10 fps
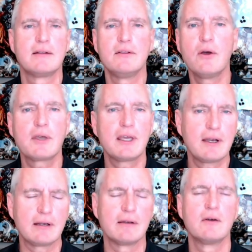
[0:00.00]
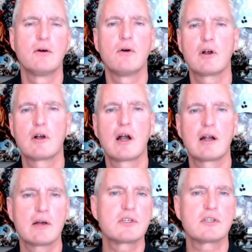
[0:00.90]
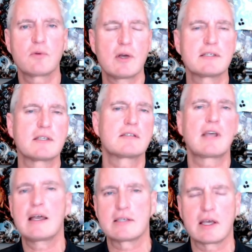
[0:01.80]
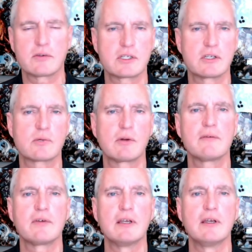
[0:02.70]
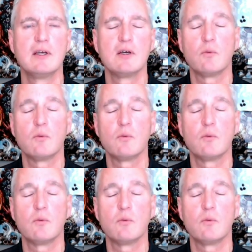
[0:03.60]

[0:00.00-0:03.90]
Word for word: no kidding or our house is twice the size how's this relevant